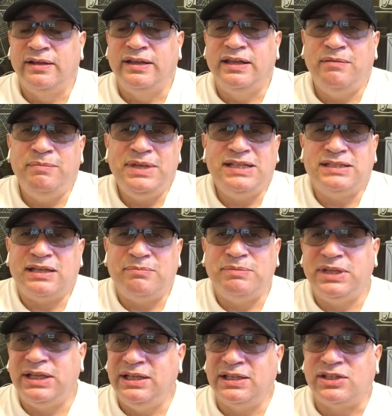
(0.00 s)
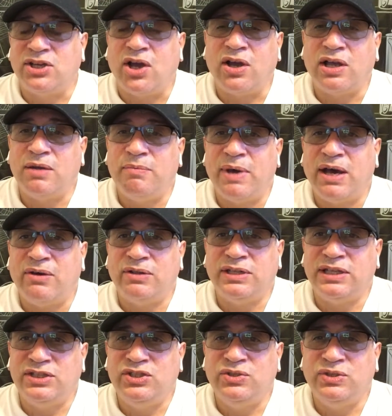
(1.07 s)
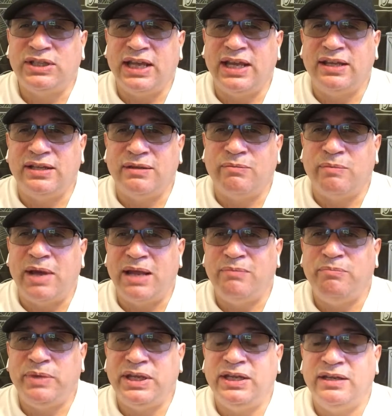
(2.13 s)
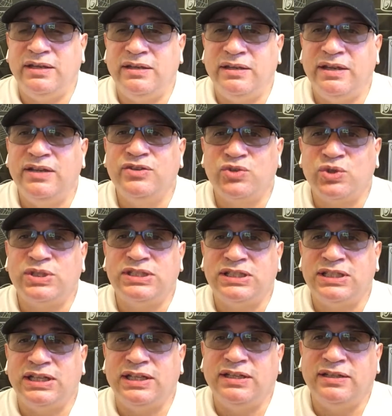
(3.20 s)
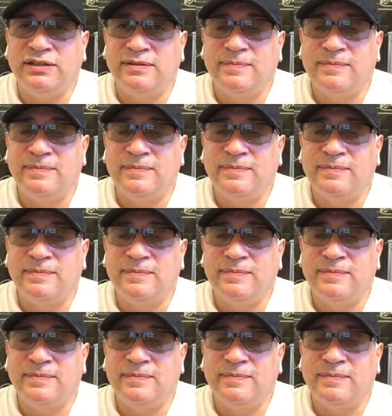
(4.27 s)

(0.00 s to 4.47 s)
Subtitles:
Give me something to talk about that you think that might be interesting.